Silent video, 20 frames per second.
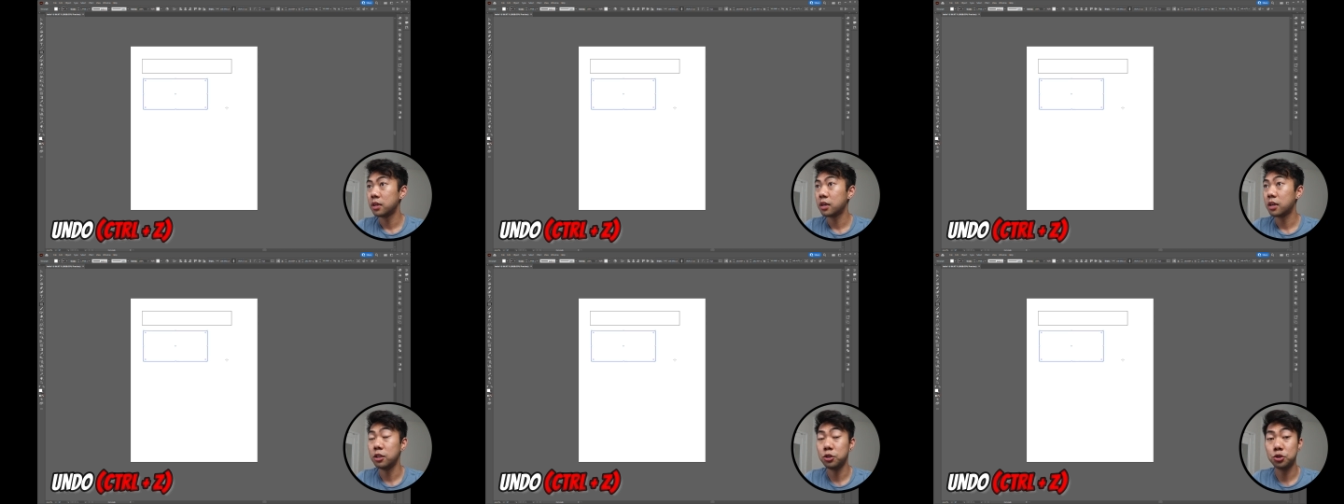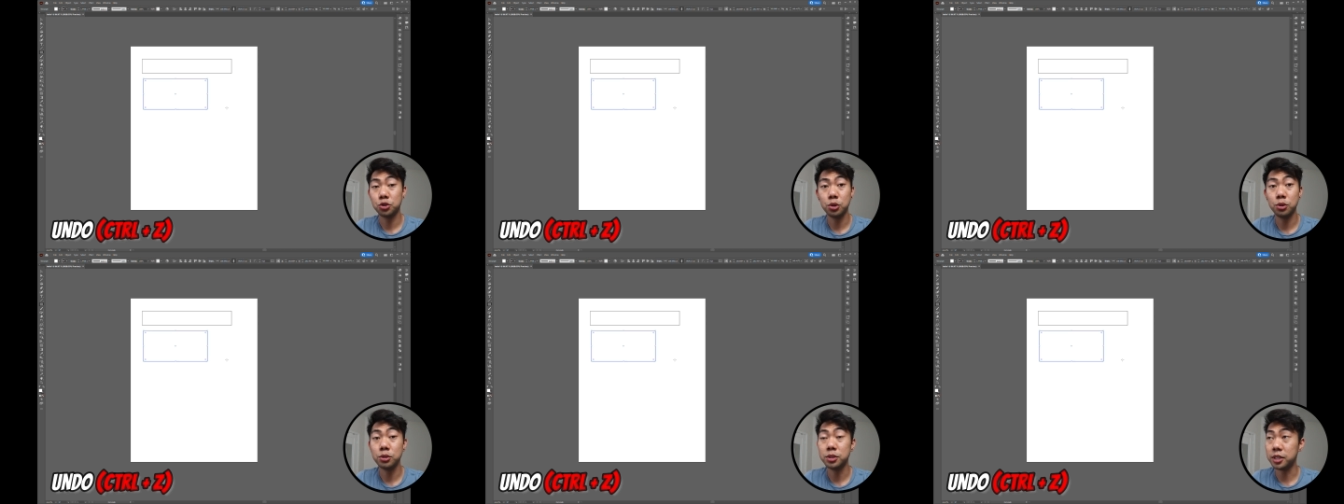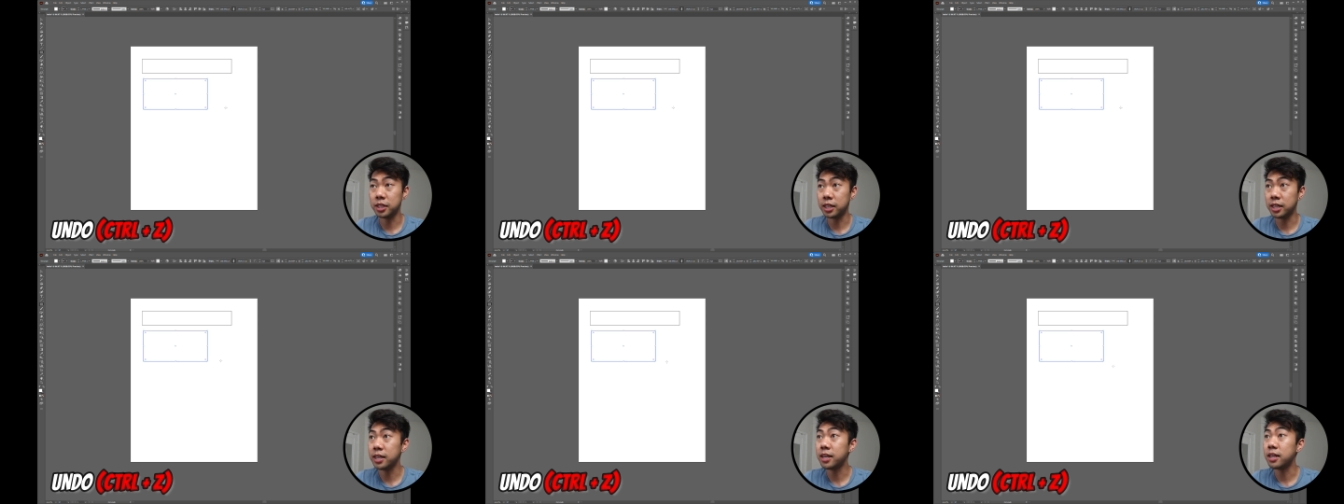Control
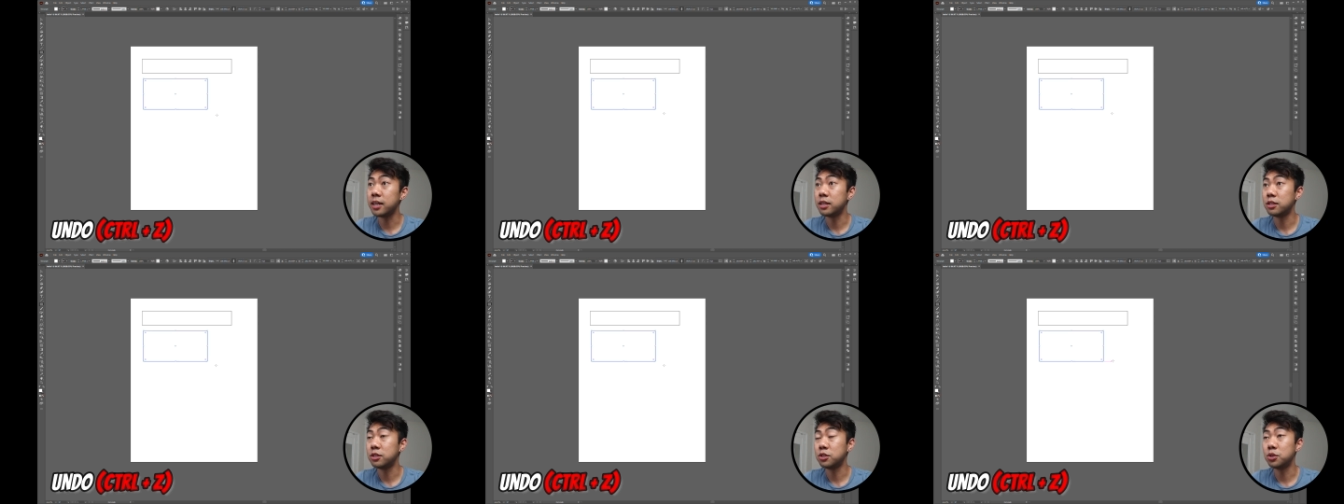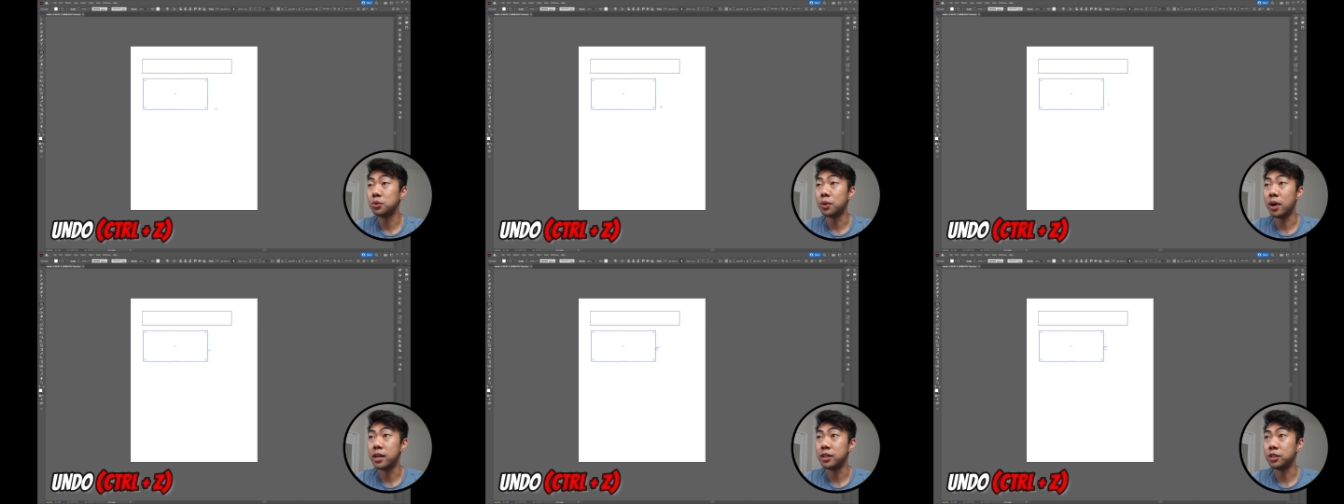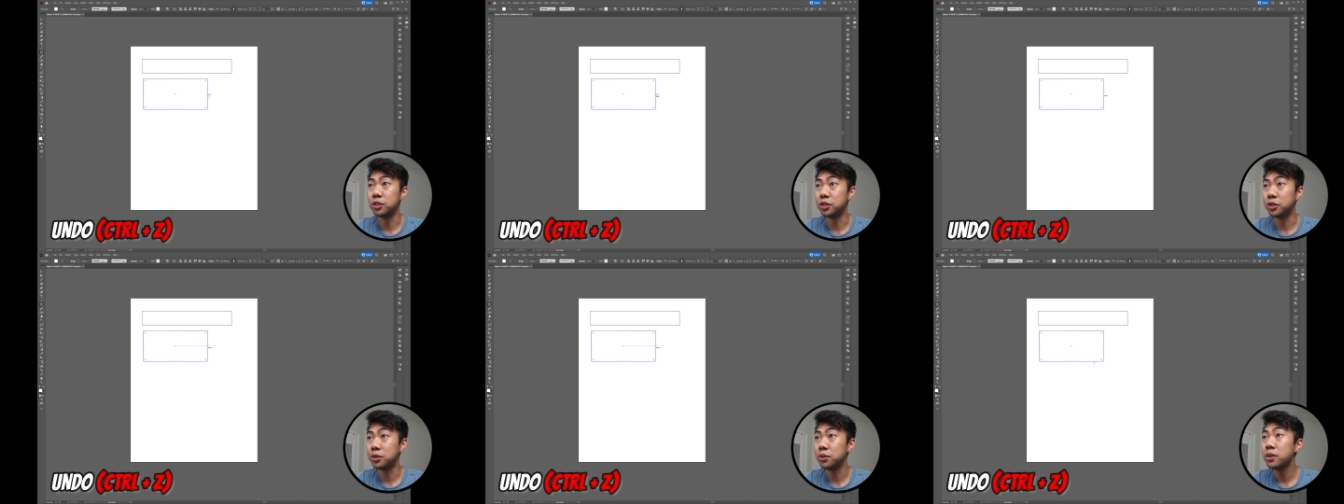Z is to
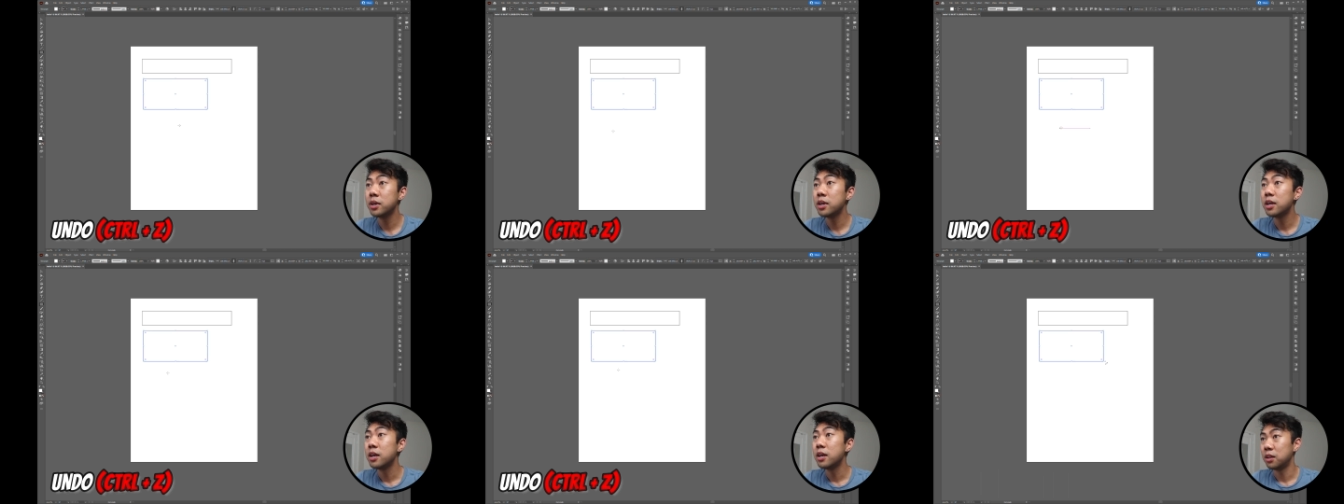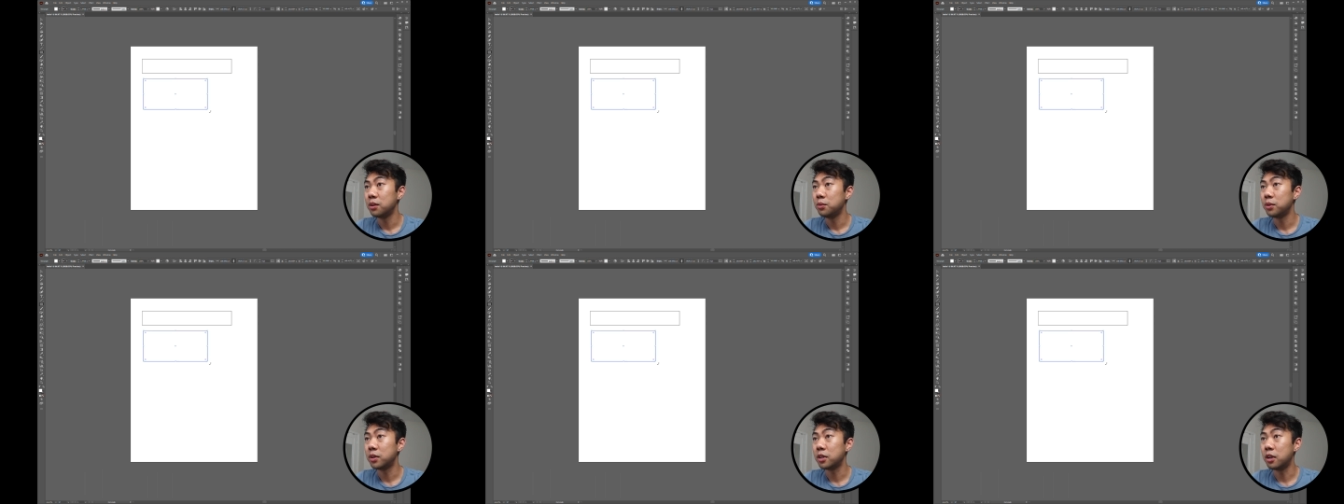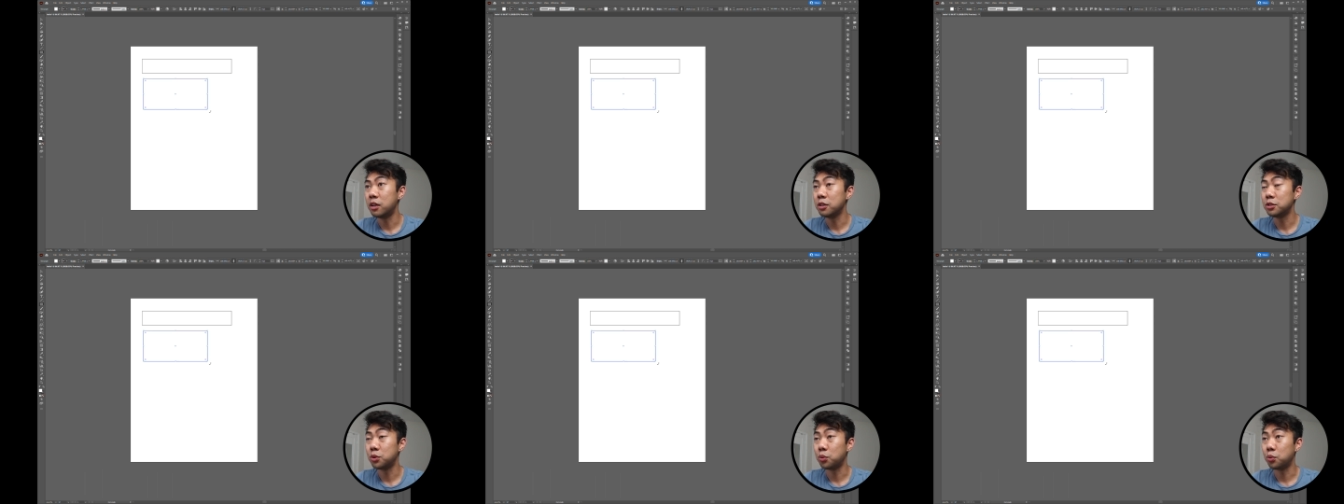undo. We
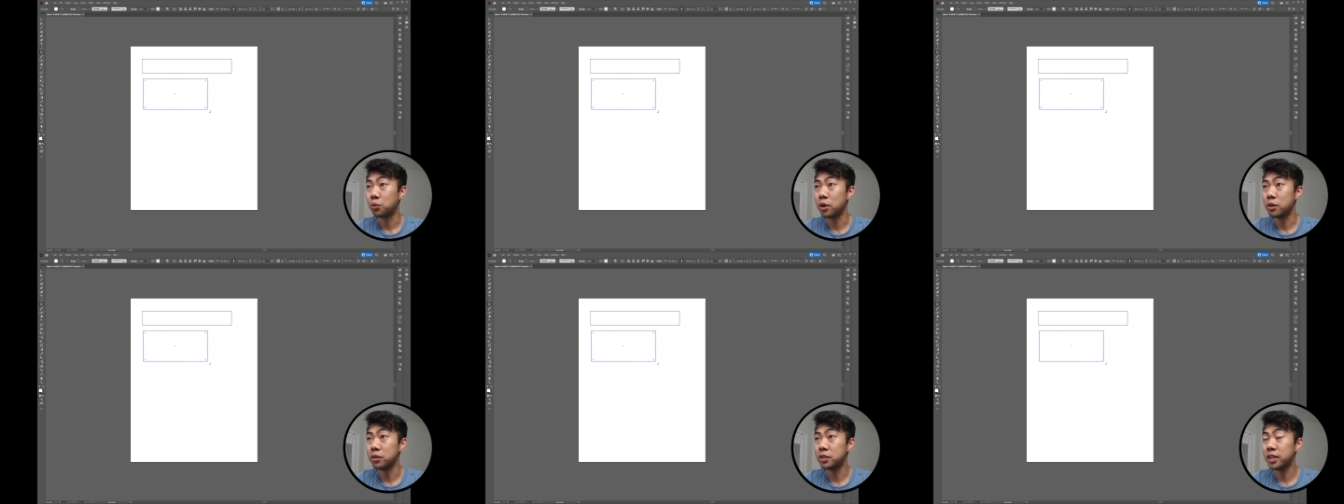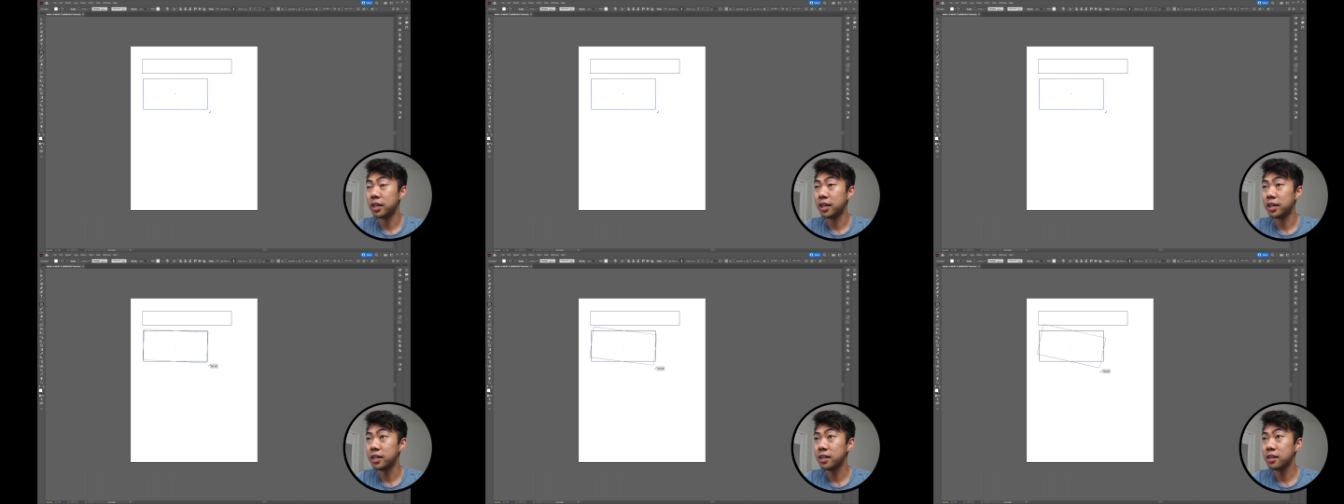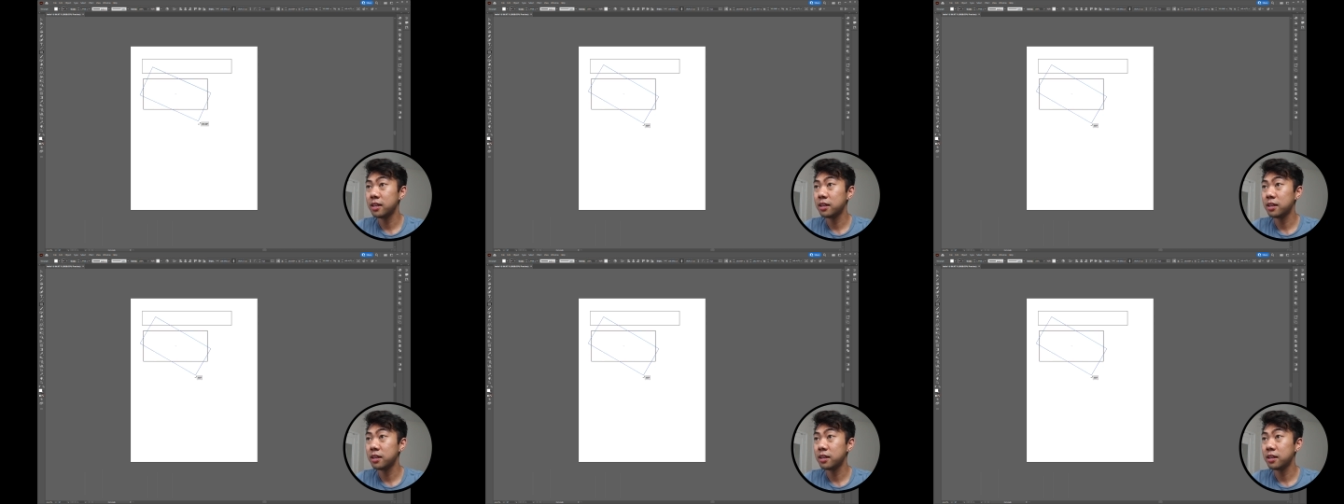can also rotate